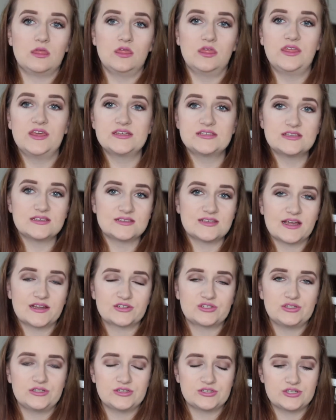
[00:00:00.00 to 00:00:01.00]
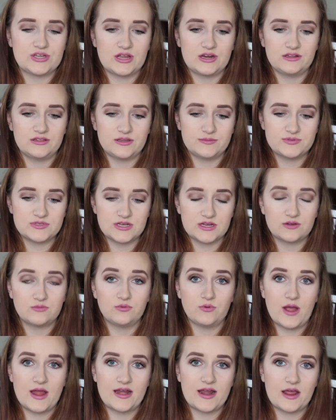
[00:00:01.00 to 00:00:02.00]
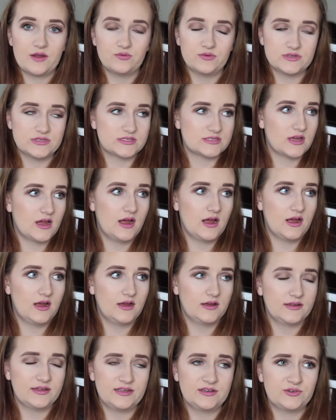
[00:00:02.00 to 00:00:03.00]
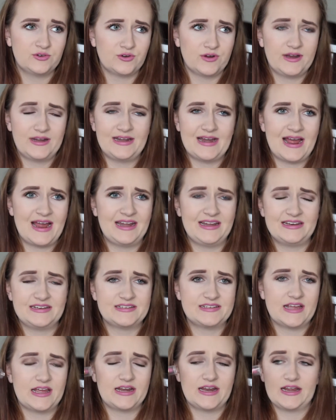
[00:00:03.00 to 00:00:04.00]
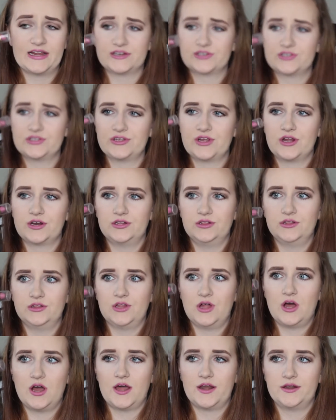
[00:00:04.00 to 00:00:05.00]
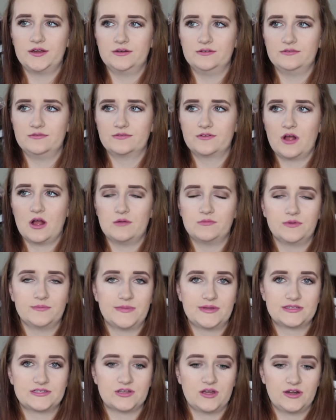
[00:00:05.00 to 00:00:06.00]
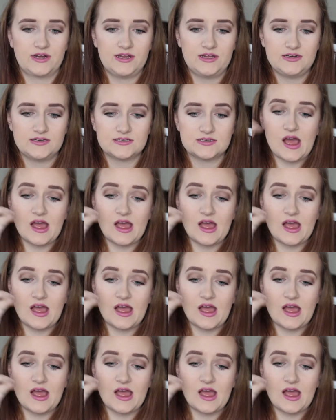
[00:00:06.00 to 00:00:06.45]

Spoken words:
This is actually a shade of lipstick. When I was in grade 9 and 10, I actually got a lot of compliments on it.